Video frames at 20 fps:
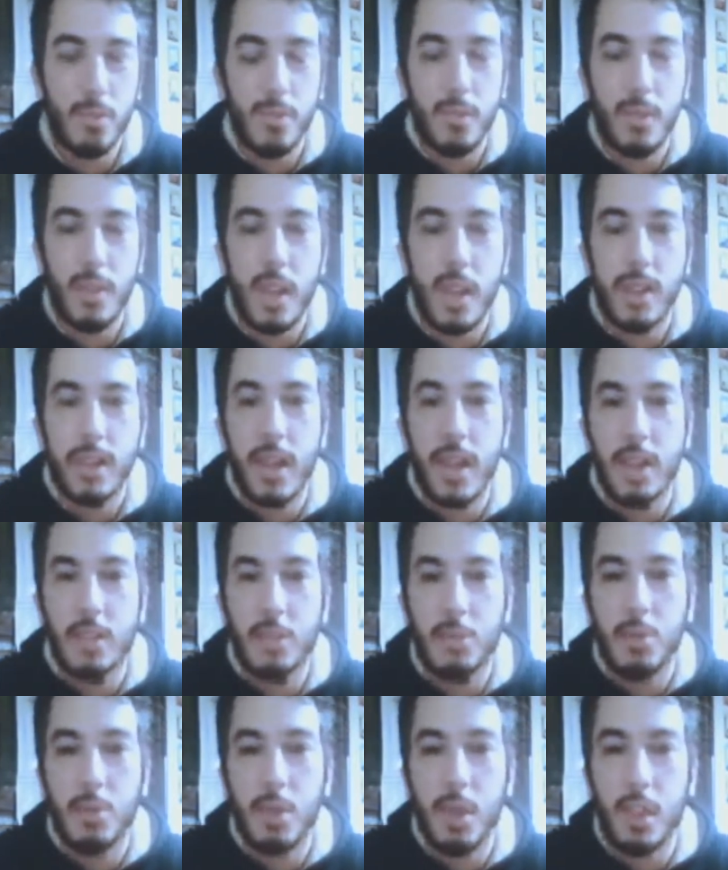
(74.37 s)
like that,
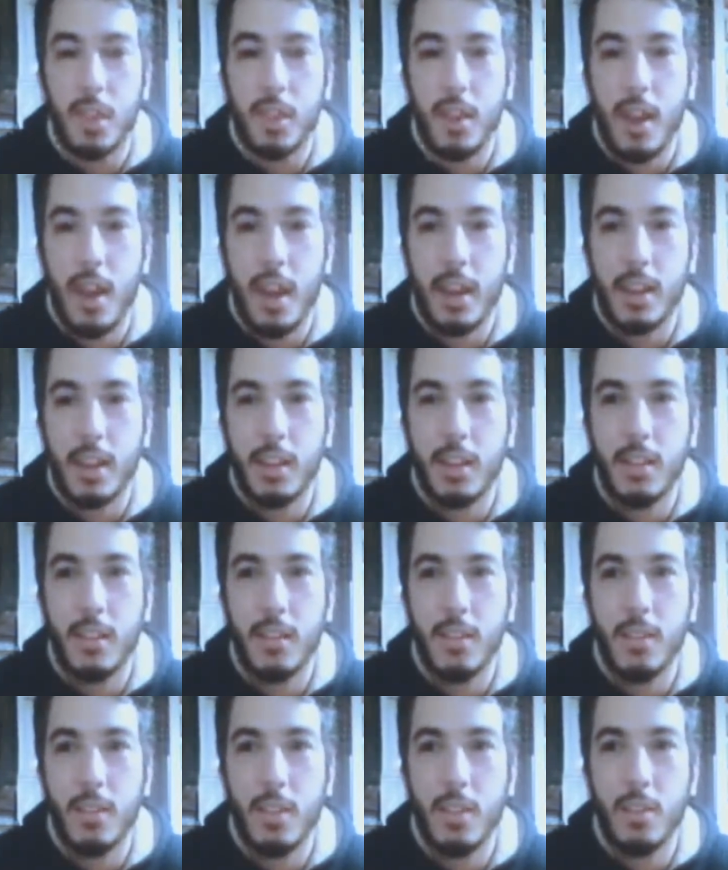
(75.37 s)

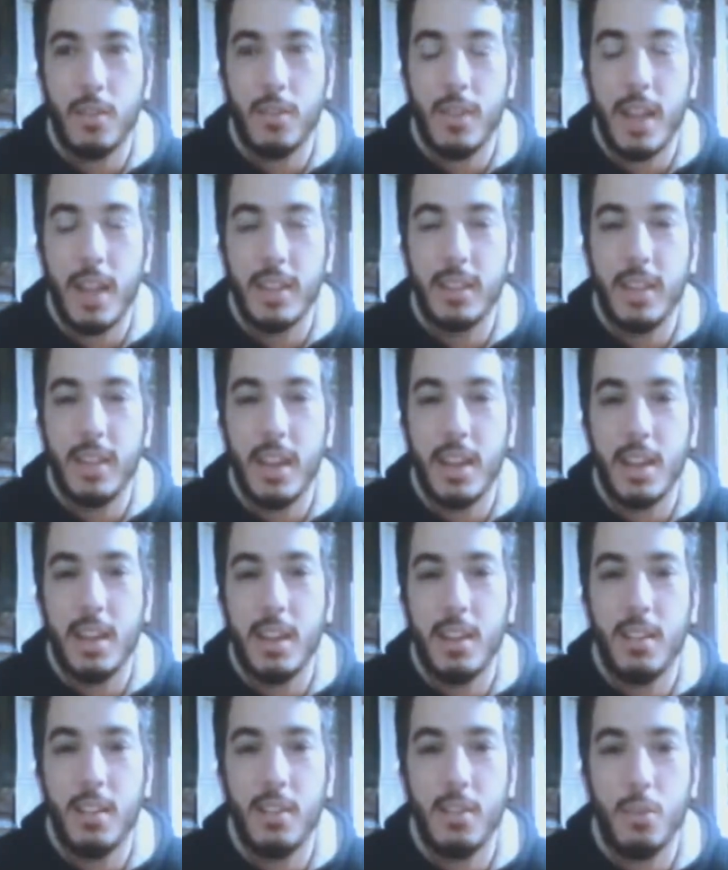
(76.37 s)
that day,
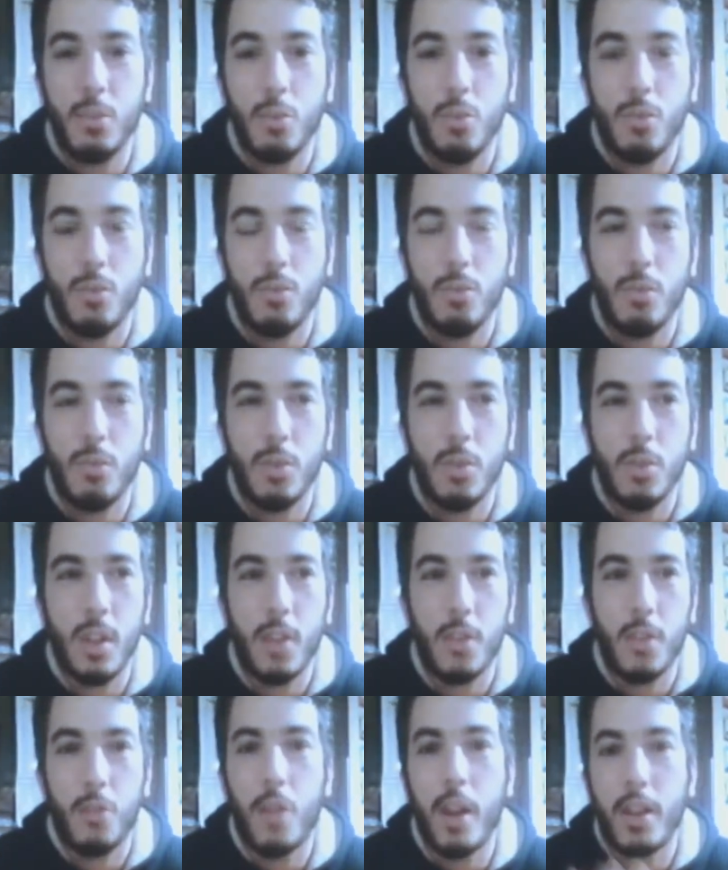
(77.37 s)

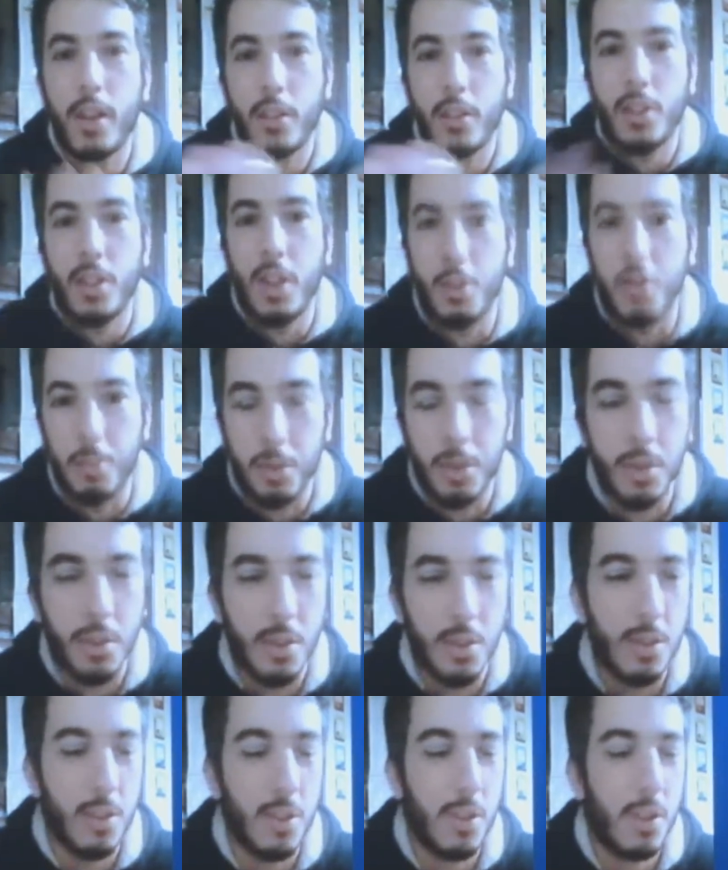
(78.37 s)
a friendship, you
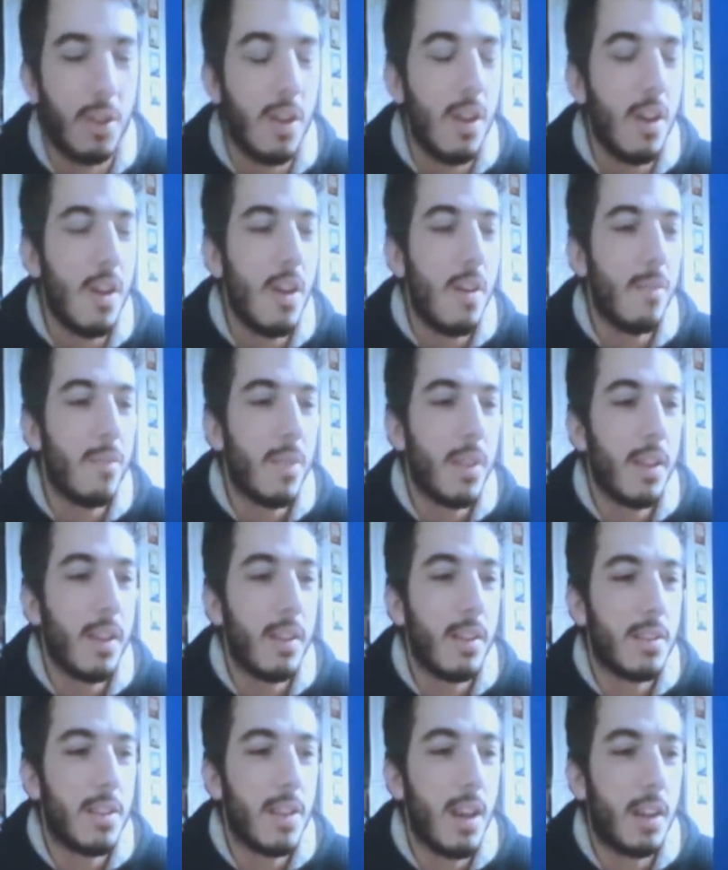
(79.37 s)
know,
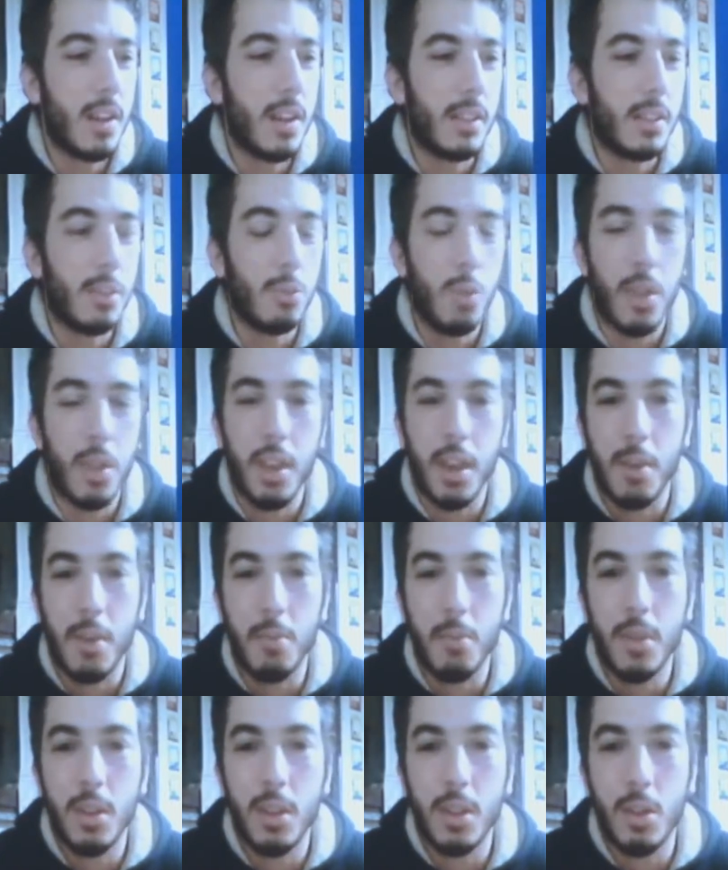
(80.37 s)
started with
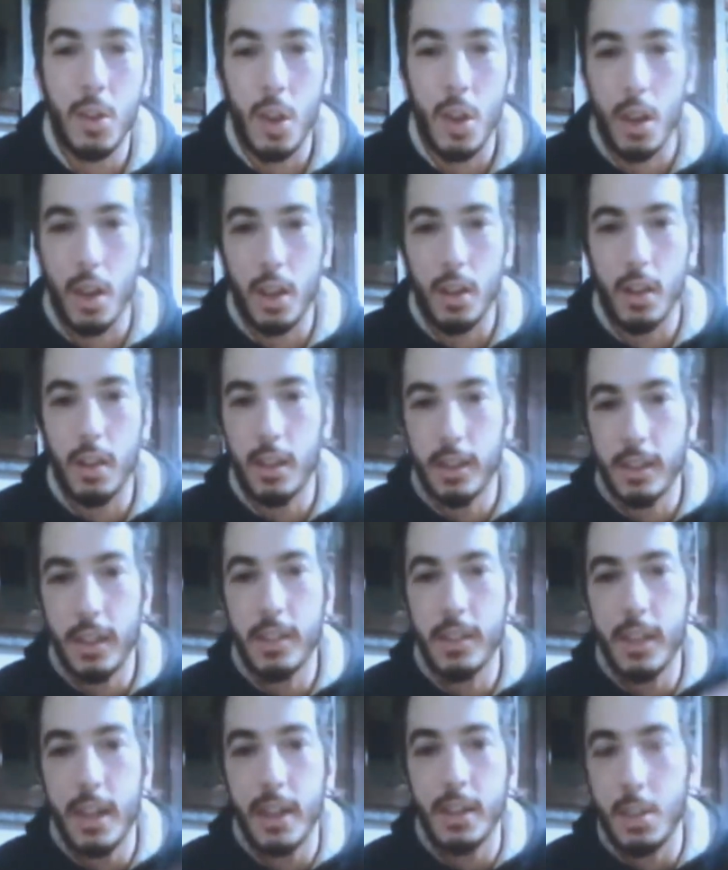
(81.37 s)
him. And
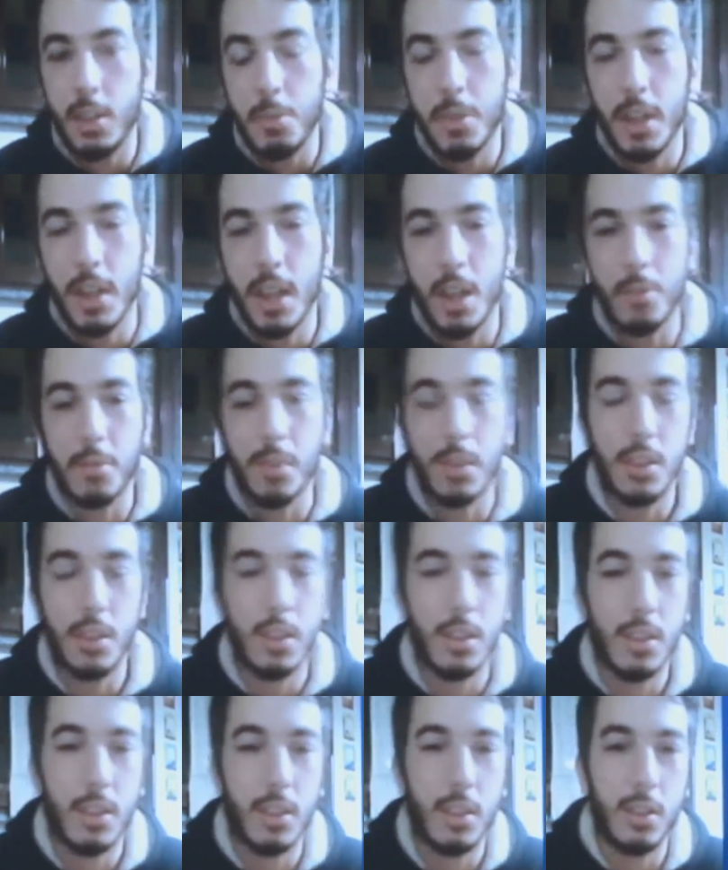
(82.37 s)
at the end, he became
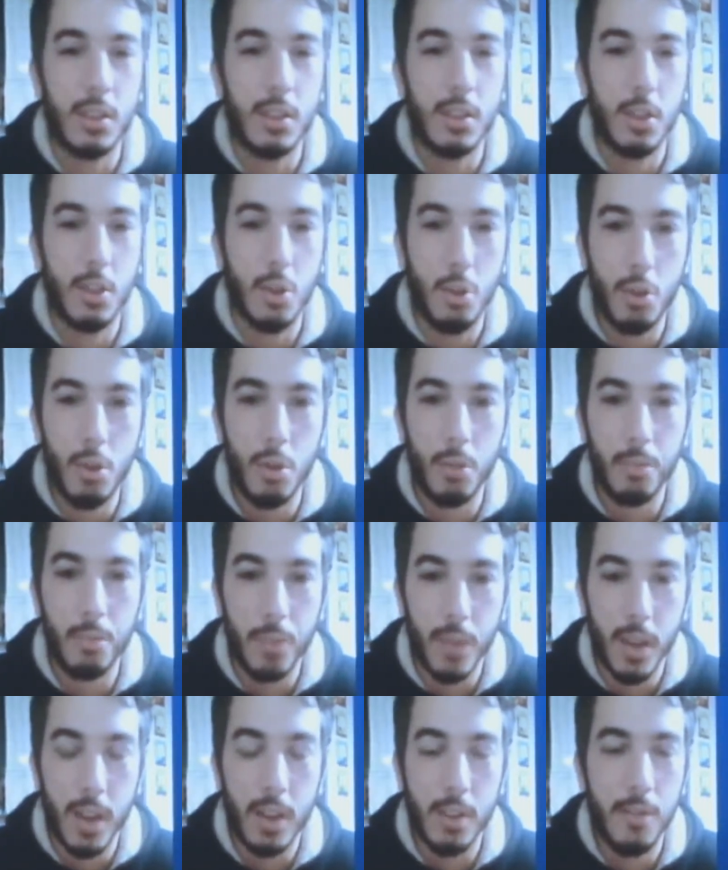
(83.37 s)
the groom
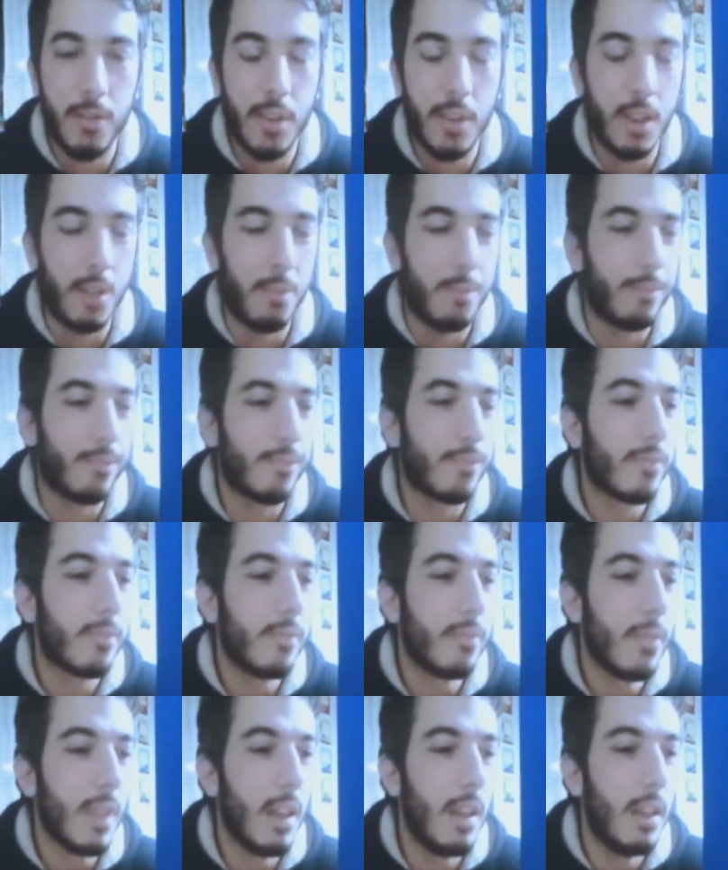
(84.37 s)
in the film,
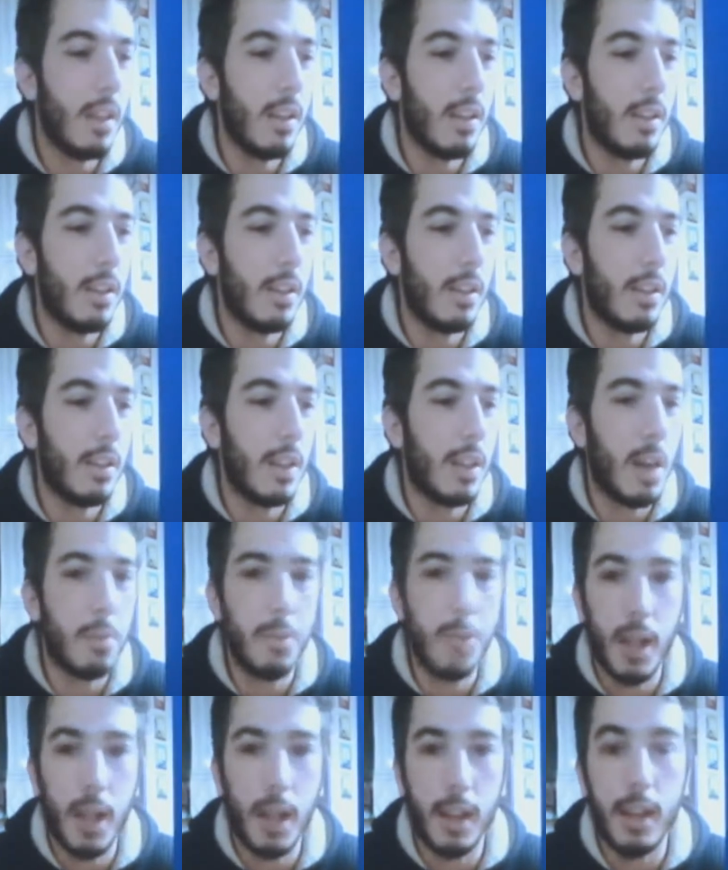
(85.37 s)

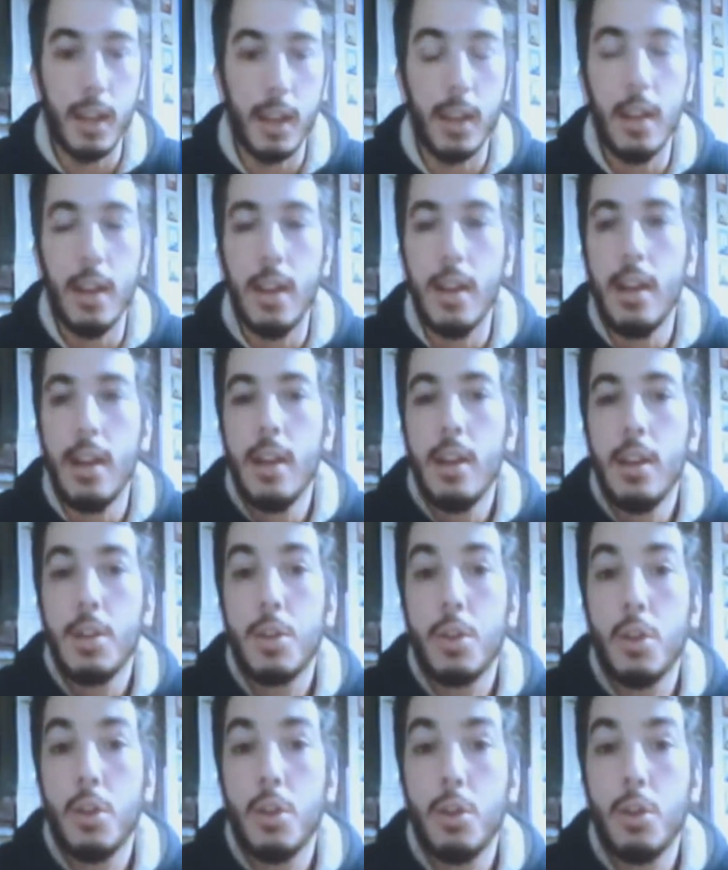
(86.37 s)
Abdallah. So,